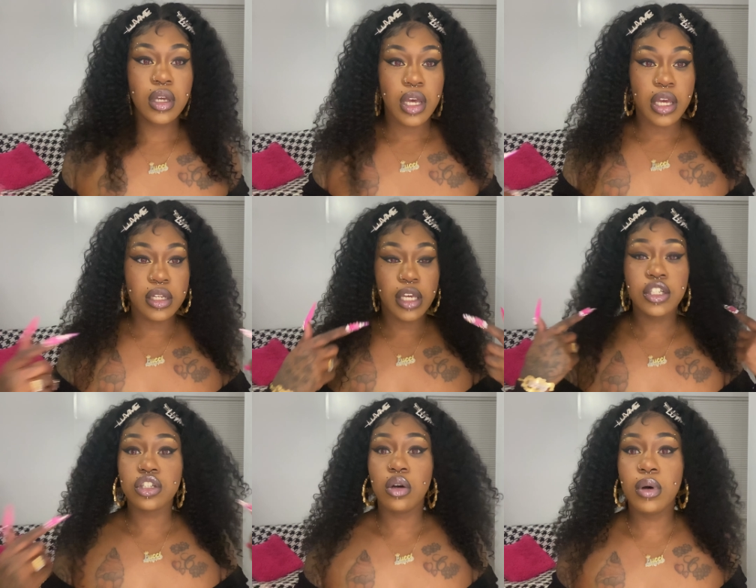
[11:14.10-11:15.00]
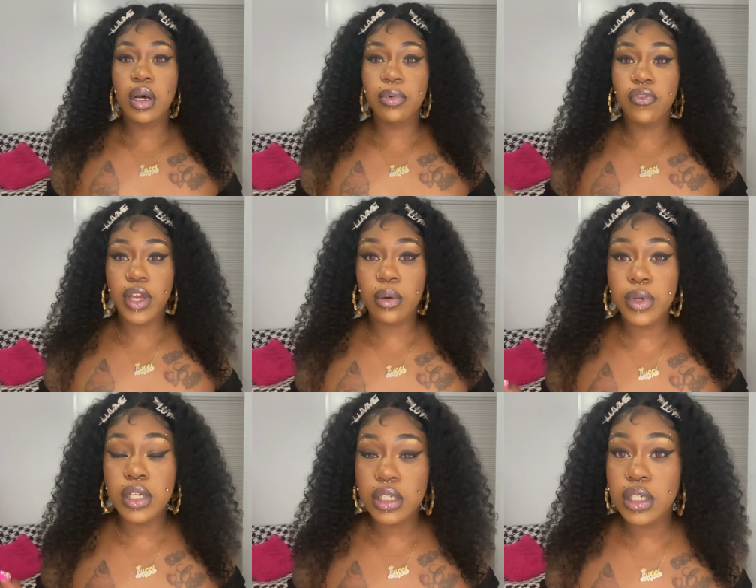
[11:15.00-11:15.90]
And they show up very
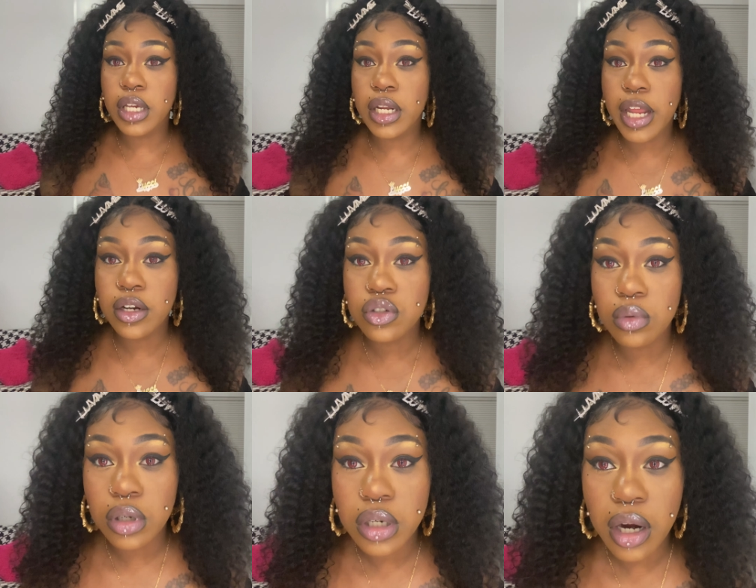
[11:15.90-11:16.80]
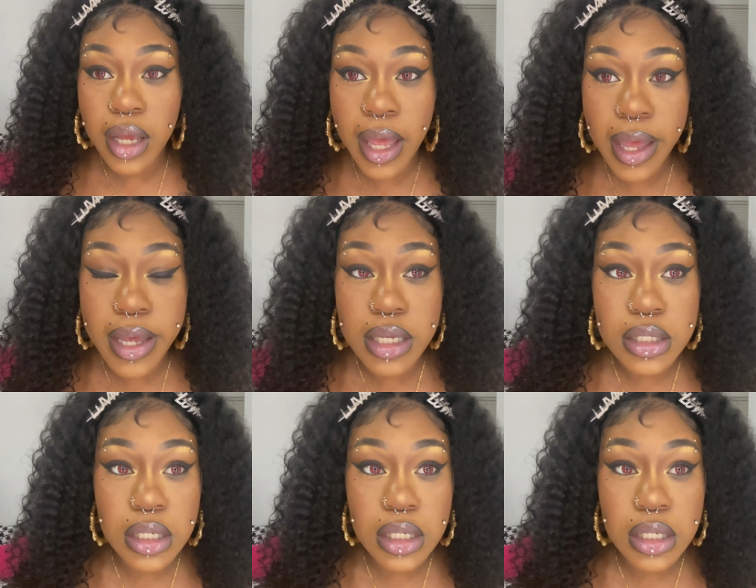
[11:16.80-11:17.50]
good and natural on dark eyes.